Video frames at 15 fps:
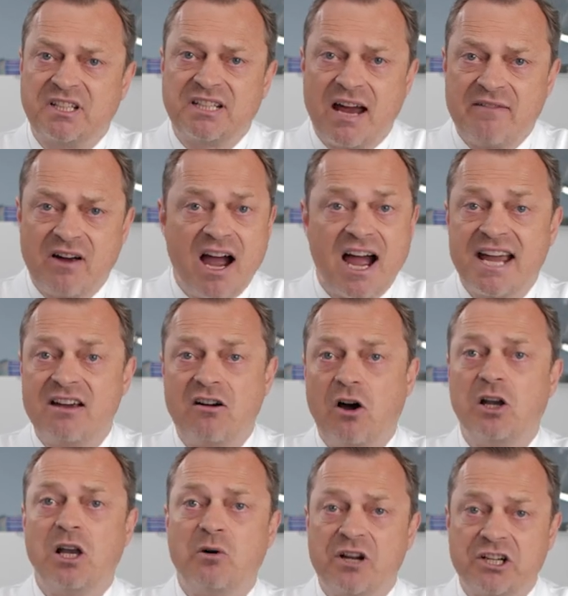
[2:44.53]
that have a higher
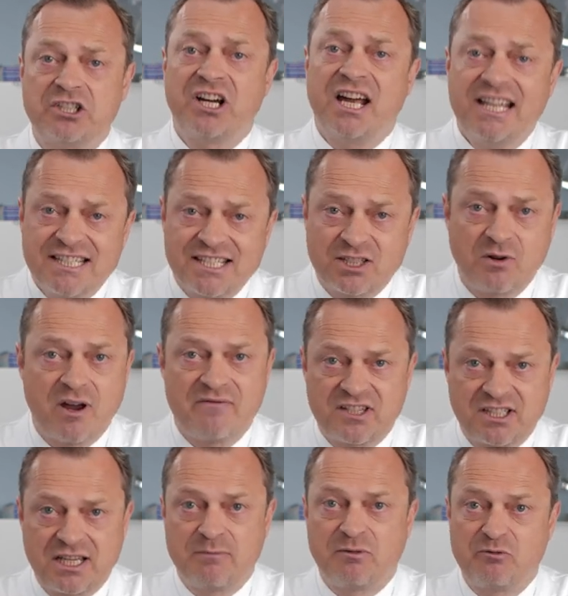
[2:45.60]
or lower chance to have a
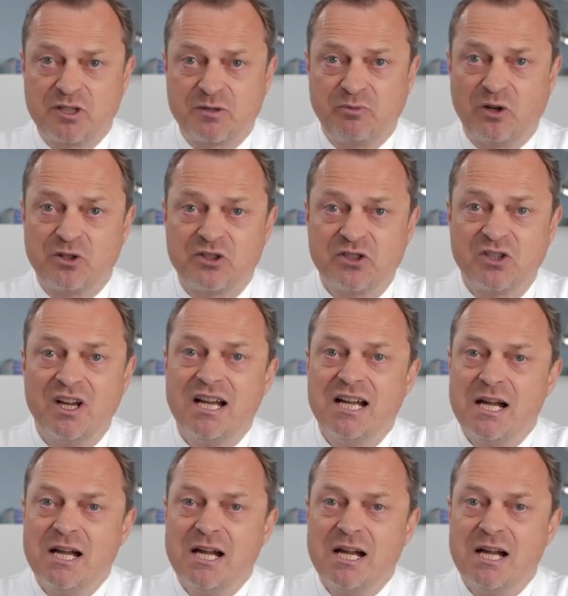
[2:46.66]
stable response.